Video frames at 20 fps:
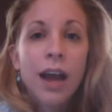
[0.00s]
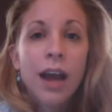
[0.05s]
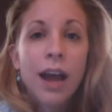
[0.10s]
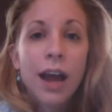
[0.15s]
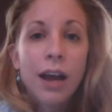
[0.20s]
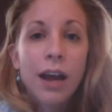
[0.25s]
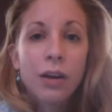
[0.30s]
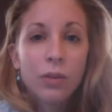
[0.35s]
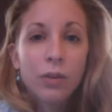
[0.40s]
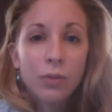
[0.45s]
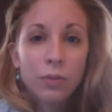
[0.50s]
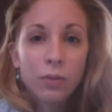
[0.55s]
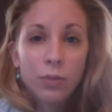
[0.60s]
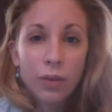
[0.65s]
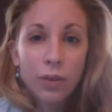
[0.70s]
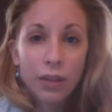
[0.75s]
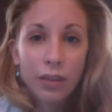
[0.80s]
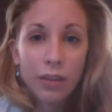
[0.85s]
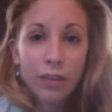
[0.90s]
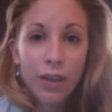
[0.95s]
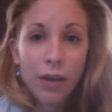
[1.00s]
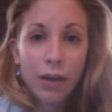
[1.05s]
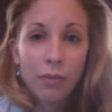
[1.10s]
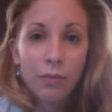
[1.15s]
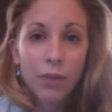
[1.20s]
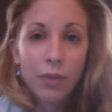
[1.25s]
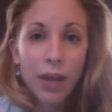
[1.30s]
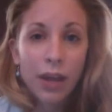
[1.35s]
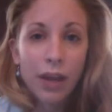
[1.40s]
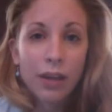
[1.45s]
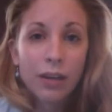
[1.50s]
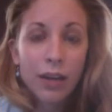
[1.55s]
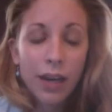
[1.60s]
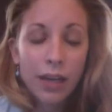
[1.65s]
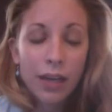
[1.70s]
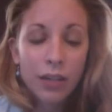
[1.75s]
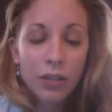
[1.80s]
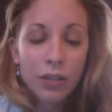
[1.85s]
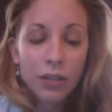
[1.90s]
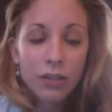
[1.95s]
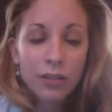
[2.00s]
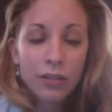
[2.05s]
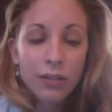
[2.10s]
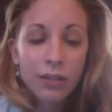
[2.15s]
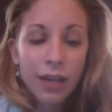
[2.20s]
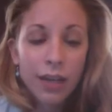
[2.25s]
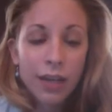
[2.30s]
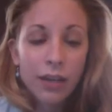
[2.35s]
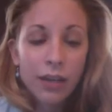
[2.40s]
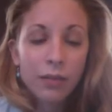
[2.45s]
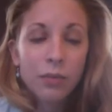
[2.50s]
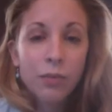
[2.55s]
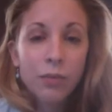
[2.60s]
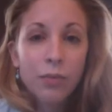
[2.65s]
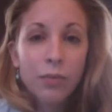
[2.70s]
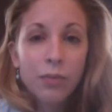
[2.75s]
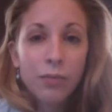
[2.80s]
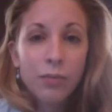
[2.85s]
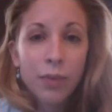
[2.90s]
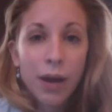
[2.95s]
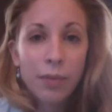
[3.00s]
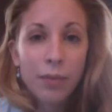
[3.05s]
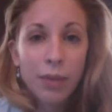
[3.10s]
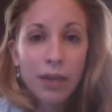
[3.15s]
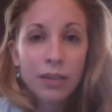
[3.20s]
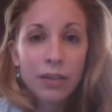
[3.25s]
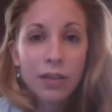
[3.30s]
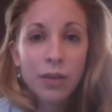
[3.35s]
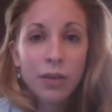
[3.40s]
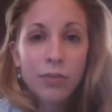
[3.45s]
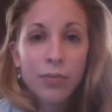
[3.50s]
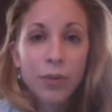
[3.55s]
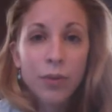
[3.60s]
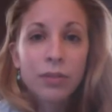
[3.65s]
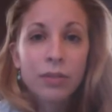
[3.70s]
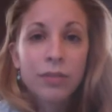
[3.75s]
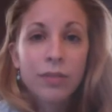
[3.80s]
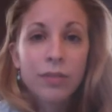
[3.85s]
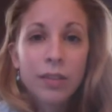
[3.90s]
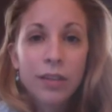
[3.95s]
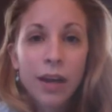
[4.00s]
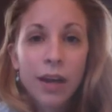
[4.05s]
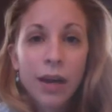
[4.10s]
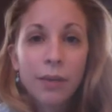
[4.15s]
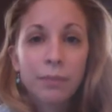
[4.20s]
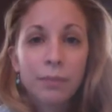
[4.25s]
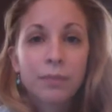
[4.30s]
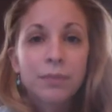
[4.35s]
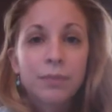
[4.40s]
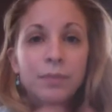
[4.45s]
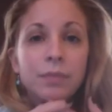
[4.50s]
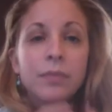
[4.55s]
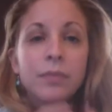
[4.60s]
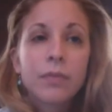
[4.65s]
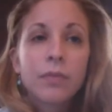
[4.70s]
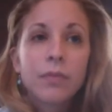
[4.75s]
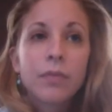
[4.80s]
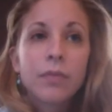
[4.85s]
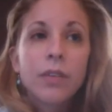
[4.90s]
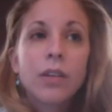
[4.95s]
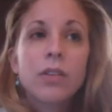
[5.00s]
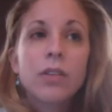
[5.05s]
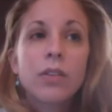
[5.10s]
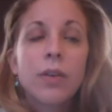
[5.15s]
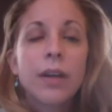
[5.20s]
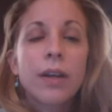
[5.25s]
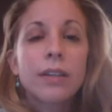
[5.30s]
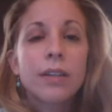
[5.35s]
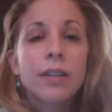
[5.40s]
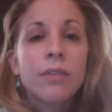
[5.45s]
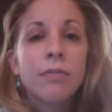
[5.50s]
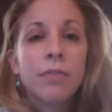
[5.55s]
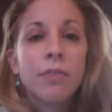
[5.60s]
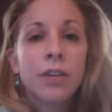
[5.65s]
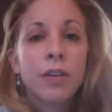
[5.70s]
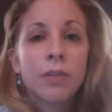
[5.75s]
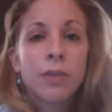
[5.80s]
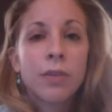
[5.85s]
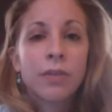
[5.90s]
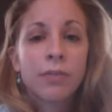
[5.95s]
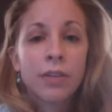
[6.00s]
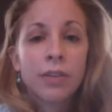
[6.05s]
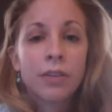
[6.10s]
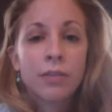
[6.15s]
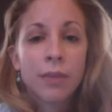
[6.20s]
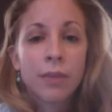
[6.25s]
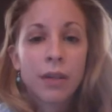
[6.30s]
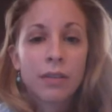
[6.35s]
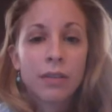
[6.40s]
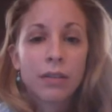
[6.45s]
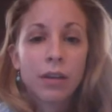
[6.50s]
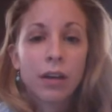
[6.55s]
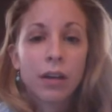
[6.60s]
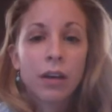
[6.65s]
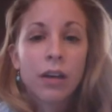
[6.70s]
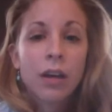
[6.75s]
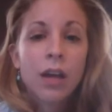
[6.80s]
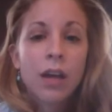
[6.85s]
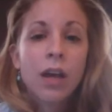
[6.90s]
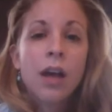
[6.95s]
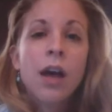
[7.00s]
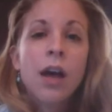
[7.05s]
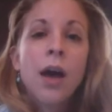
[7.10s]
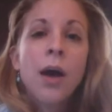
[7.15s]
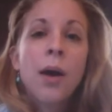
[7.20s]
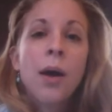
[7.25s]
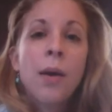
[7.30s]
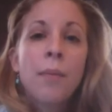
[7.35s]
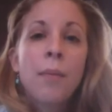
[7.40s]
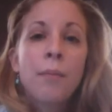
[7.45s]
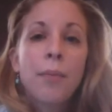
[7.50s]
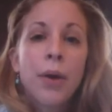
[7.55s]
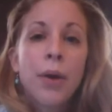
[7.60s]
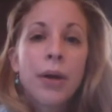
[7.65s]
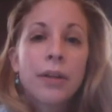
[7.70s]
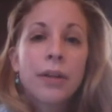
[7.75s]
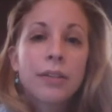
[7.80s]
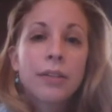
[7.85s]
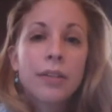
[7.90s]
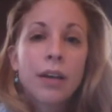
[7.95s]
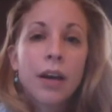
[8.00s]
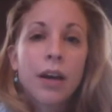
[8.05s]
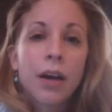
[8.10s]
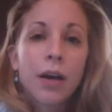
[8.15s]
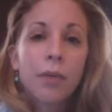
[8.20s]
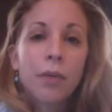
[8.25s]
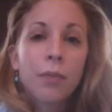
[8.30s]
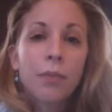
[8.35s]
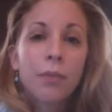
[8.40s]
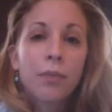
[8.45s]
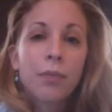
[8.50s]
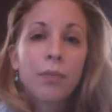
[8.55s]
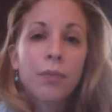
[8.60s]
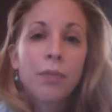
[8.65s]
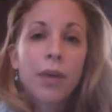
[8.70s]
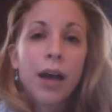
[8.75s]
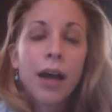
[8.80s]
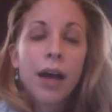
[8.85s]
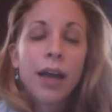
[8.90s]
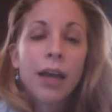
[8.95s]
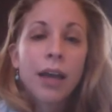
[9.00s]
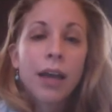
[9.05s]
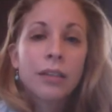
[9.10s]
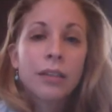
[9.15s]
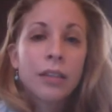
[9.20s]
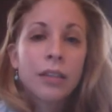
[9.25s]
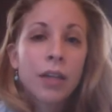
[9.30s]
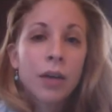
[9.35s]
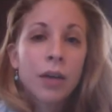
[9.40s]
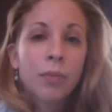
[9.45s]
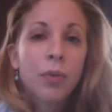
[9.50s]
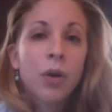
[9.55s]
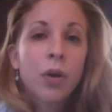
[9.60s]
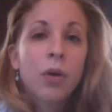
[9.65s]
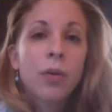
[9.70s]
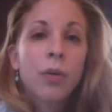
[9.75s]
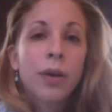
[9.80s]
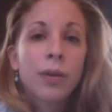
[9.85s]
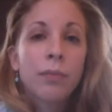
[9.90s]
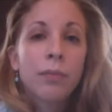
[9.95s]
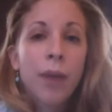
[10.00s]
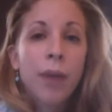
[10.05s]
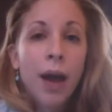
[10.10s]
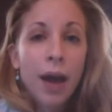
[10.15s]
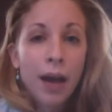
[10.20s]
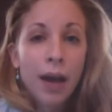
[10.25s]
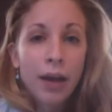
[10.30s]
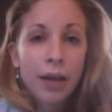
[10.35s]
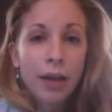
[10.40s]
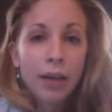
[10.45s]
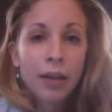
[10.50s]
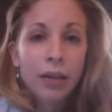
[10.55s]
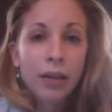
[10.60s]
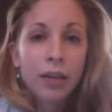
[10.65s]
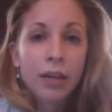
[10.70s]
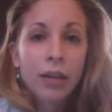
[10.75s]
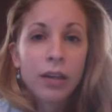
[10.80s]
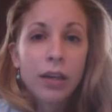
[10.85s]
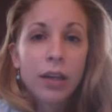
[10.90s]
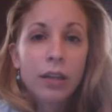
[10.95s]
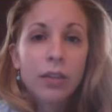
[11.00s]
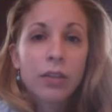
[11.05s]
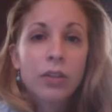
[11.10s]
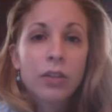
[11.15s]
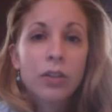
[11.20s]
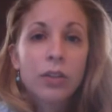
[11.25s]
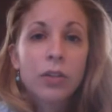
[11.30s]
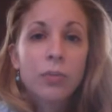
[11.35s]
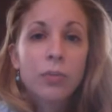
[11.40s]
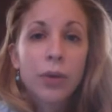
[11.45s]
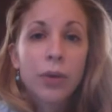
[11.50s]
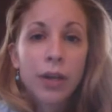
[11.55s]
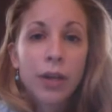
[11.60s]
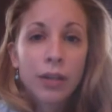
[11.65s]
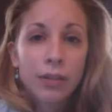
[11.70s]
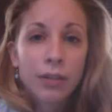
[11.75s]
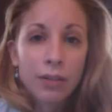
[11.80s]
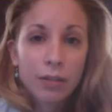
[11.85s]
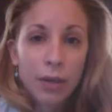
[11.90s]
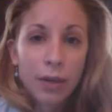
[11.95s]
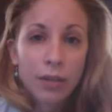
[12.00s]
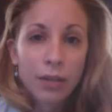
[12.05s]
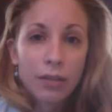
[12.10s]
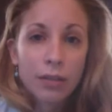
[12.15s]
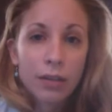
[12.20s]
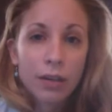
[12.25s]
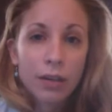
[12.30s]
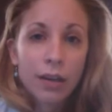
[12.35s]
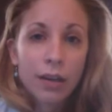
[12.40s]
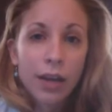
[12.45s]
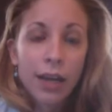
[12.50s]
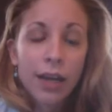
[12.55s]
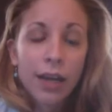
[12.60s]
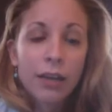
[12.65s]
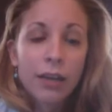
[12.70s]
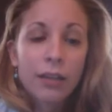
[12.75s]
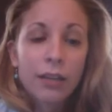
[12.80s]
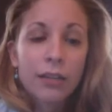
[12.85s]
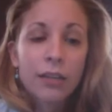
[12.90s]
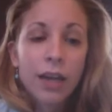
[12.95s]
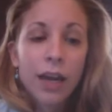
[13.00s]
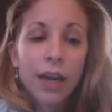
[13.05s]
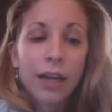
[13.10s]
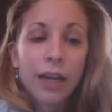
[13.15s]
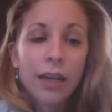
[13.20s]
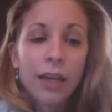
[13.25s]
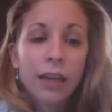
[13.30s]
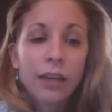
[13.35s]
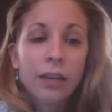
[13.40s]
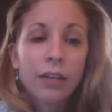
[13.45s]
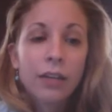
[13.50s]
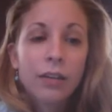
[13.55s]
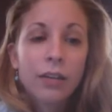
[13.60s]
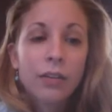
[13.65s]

out with them that I just stayed by myself most of the time. So I didn't finish my first semester, but I ended up going back in the spring semester and I